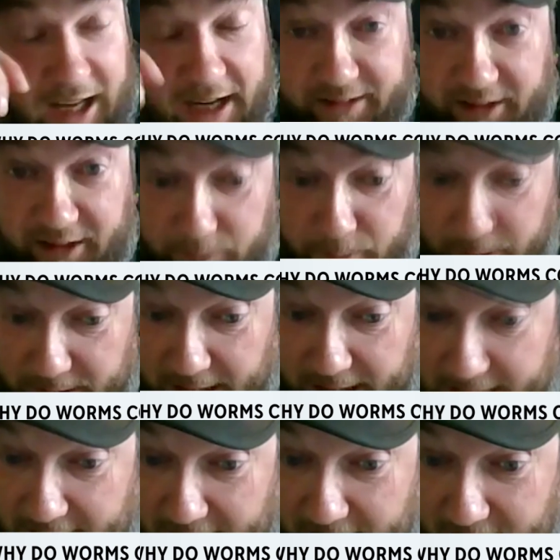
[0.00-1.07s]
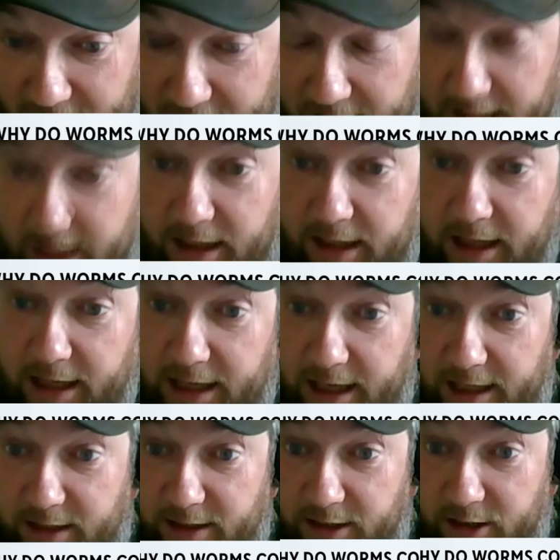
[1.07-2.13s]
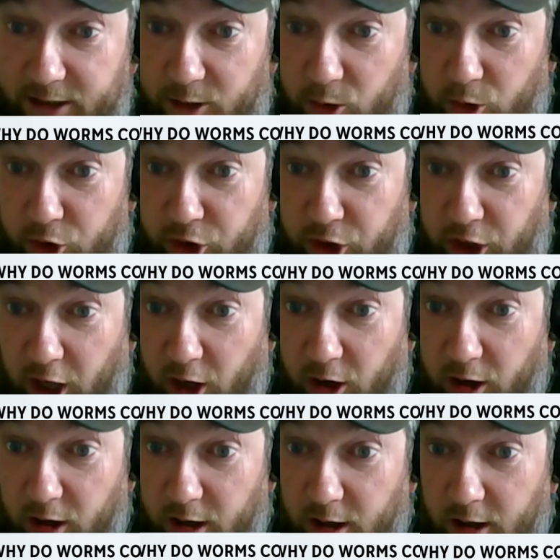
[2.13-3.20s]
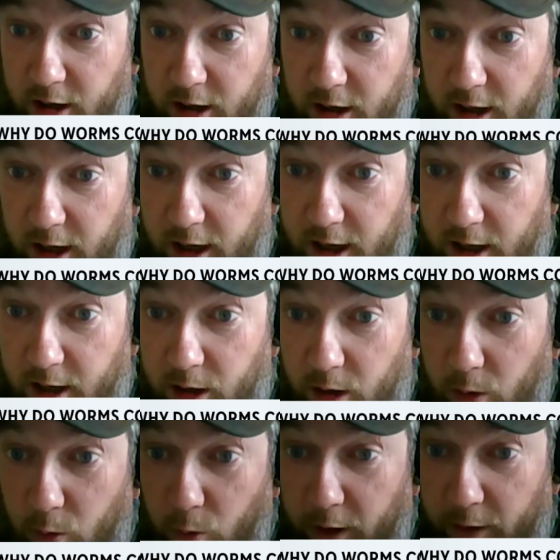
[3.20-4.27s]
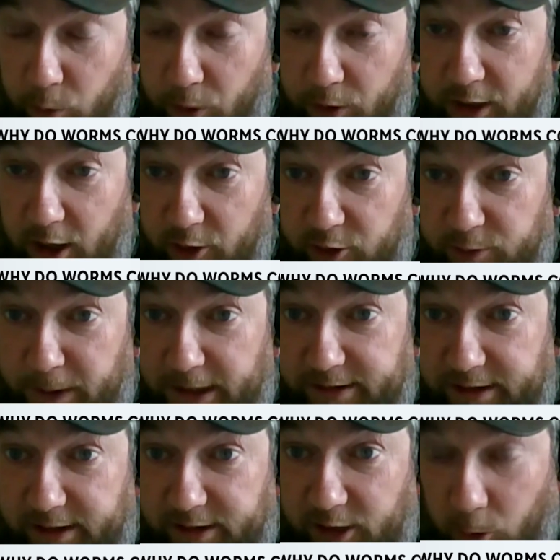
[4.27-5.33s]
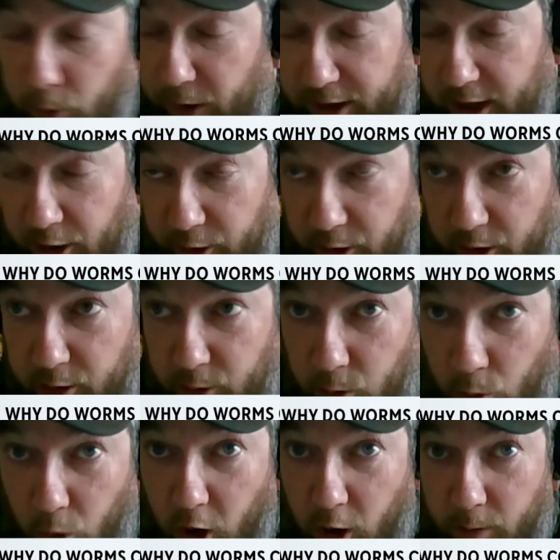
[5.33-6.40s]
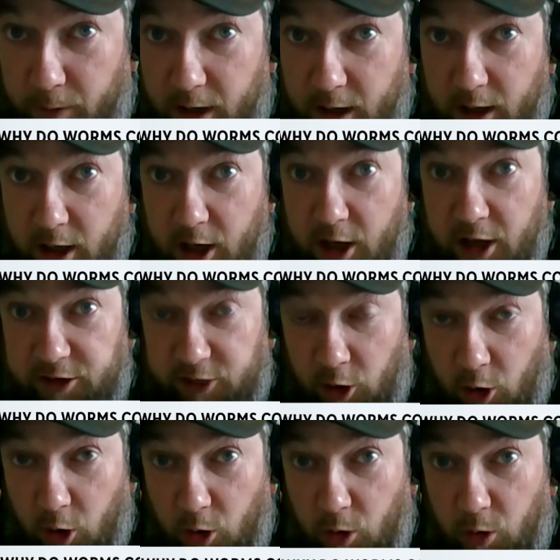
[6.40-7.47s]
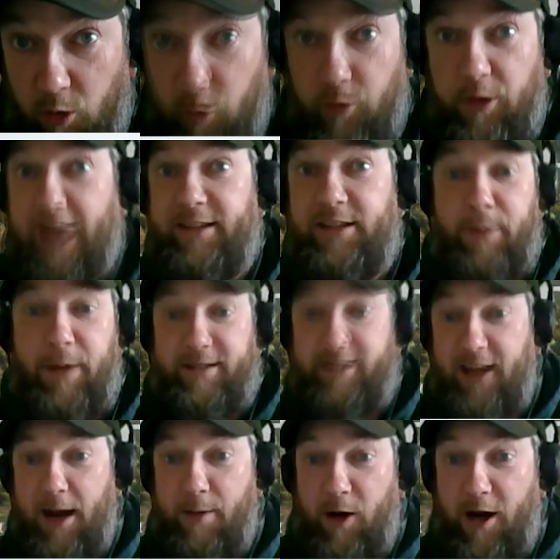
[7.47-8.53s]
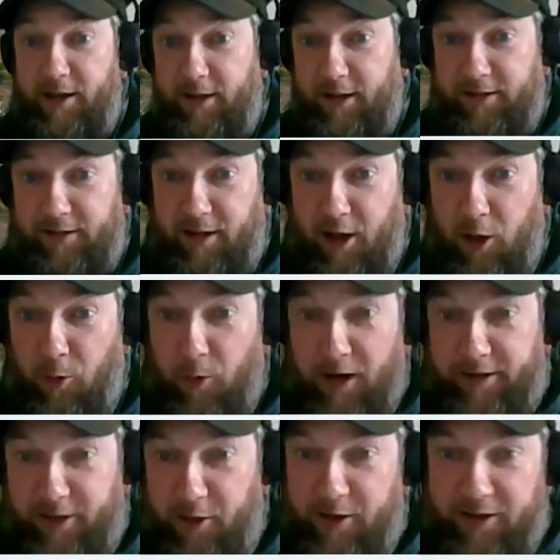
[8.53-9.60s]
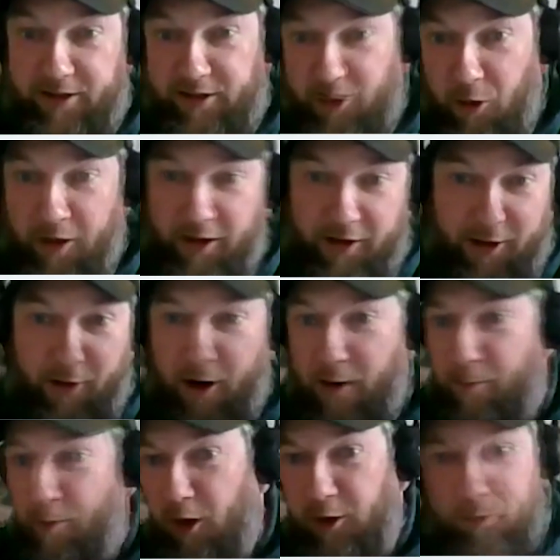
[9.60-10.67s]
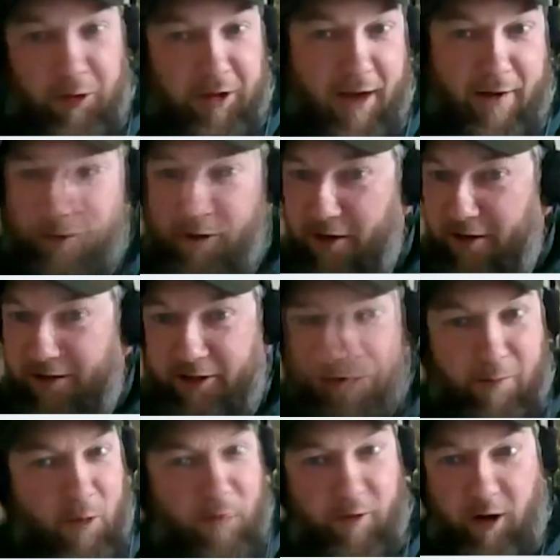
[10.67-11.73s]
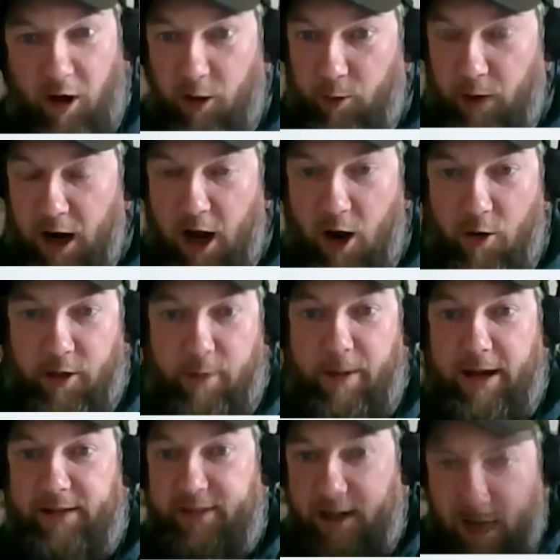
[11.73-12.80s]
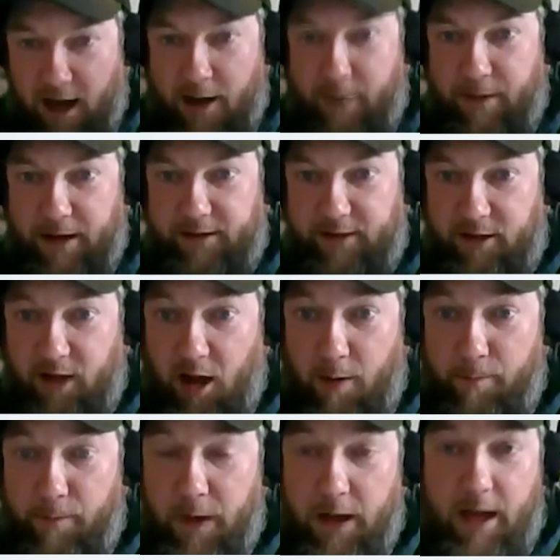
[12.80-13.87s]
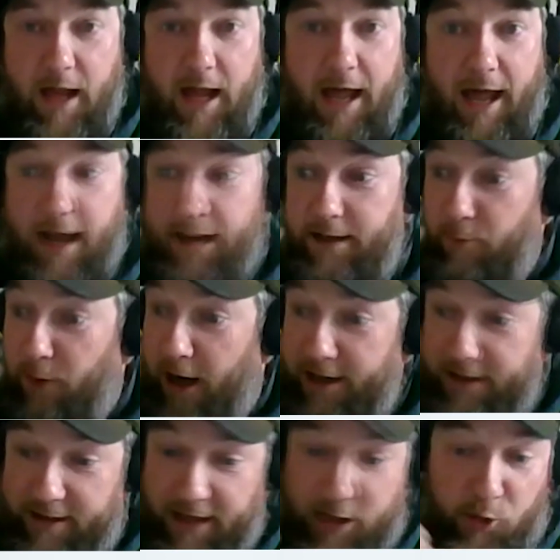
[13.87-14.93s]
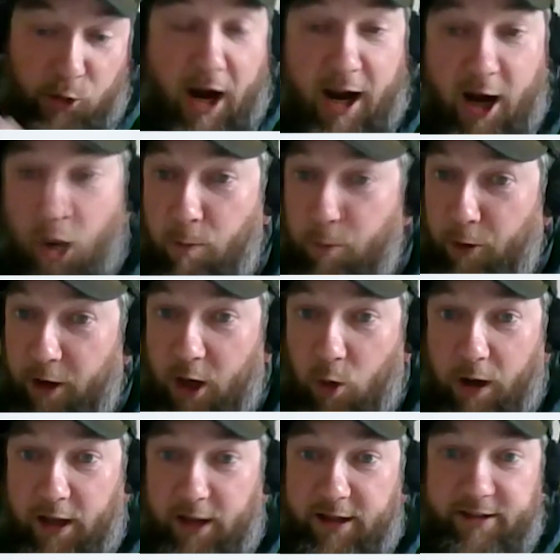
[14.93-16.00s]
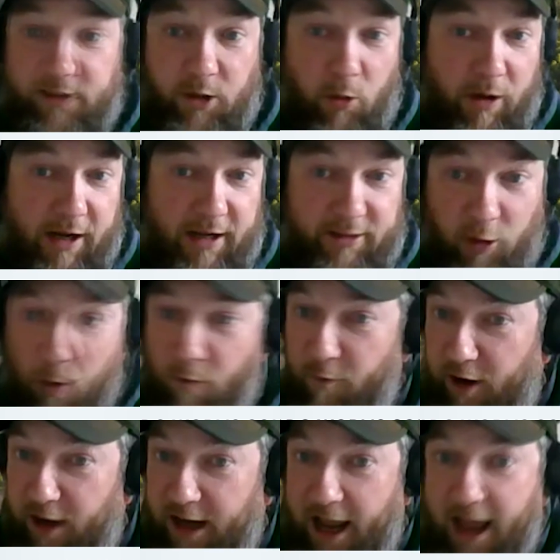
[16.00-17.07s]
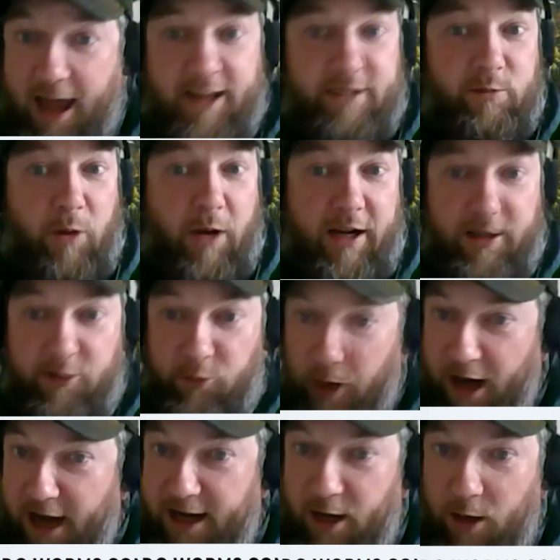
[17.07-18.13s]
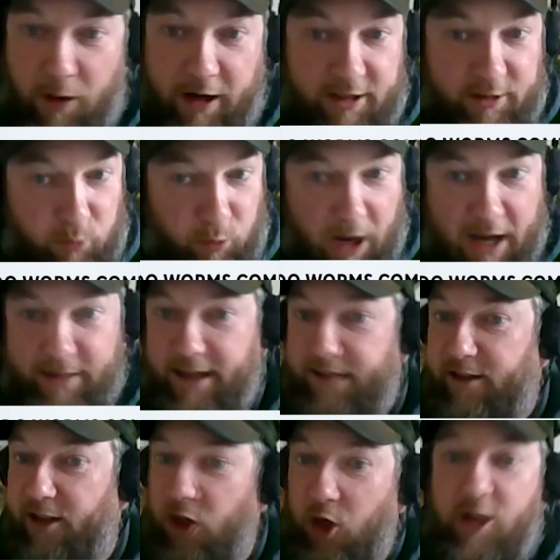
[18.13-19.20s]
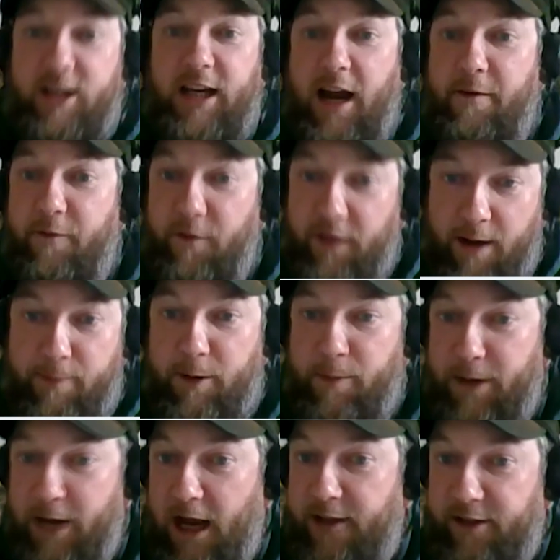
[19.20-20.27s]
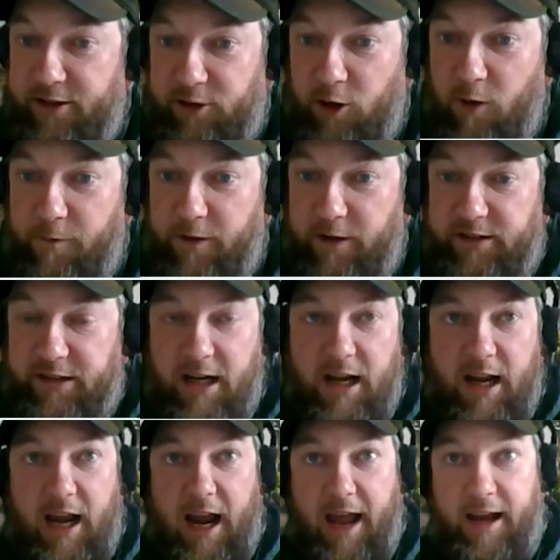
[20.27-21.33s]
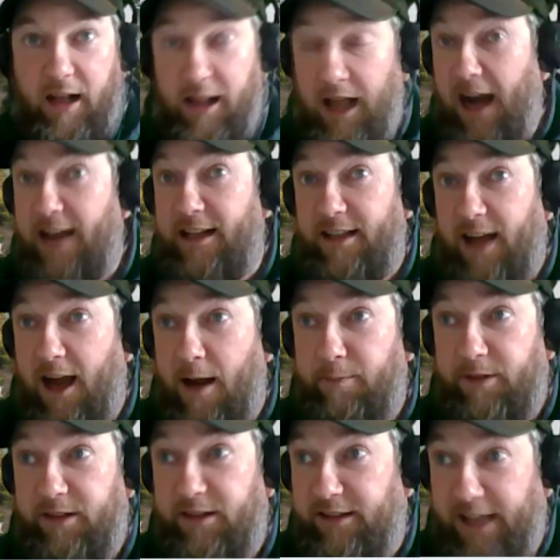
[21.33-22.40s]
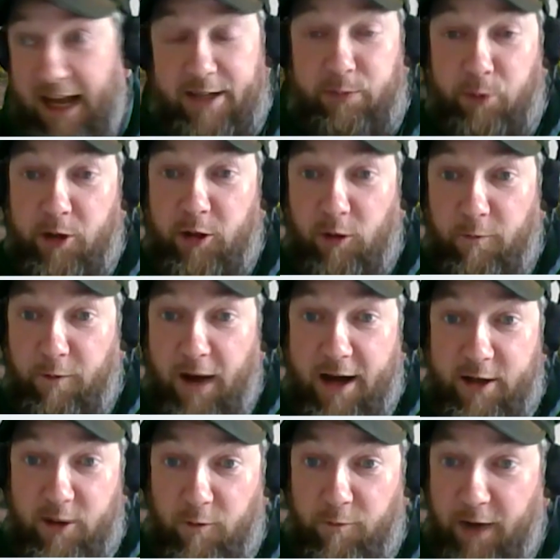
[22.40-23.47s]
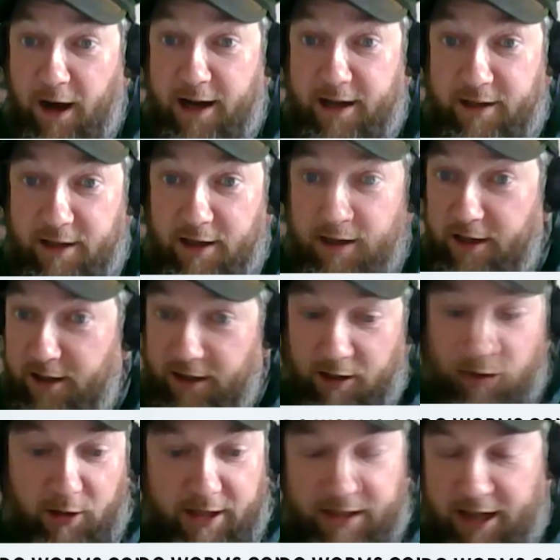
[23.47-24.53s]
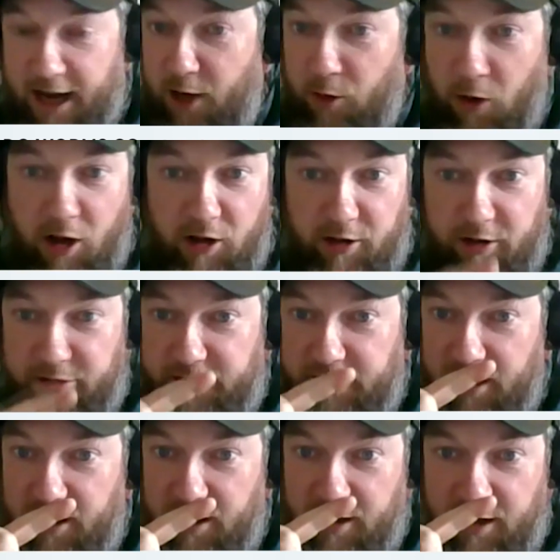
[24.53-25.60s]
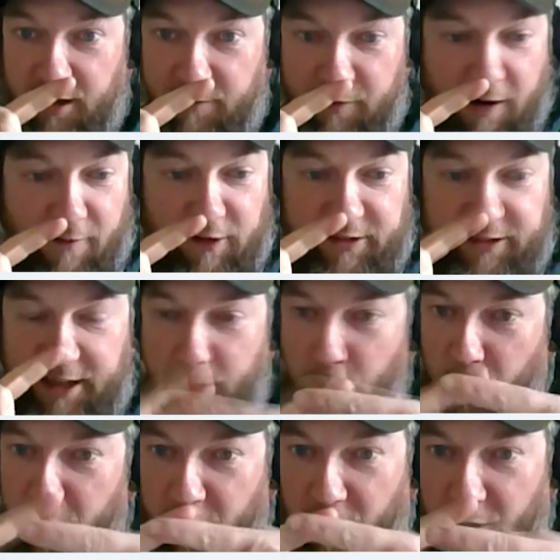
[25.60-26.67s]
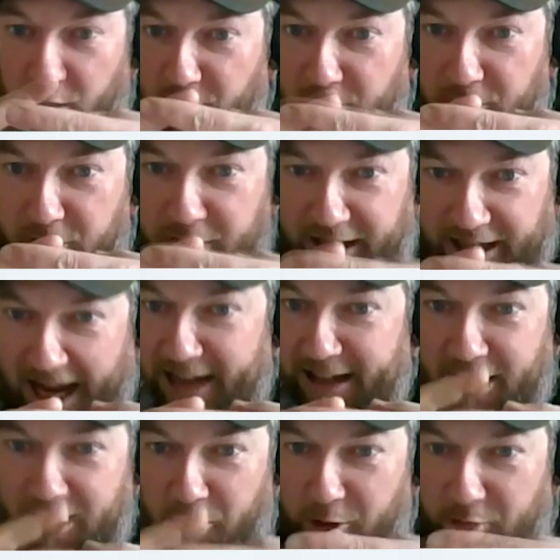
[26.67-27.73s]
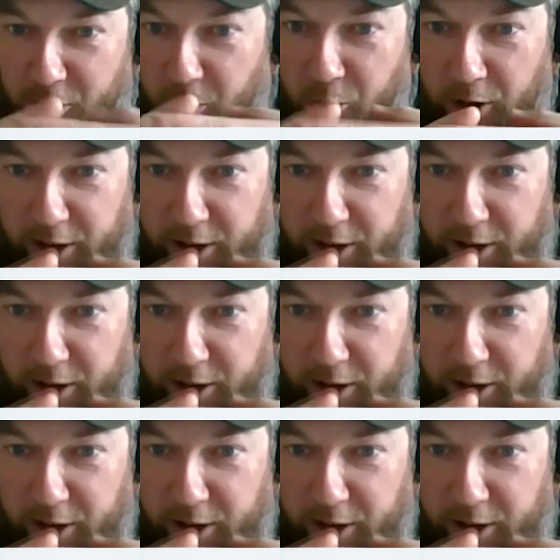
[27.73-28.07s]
sexes, but they need to share with the other species or with the other worm. So that's the best time, right? Because otherwise they're in the soil and they're on multiple levels. They're moving all around. The best time is to come and, right, they dry out pretty quickly. So when it's overcast, when it's raining, when it's wet, that's a good time for them to be on the surface. And a lot of times that's what you'll find. You'll find, like night crawlers. If you ever see them where they're connected or two,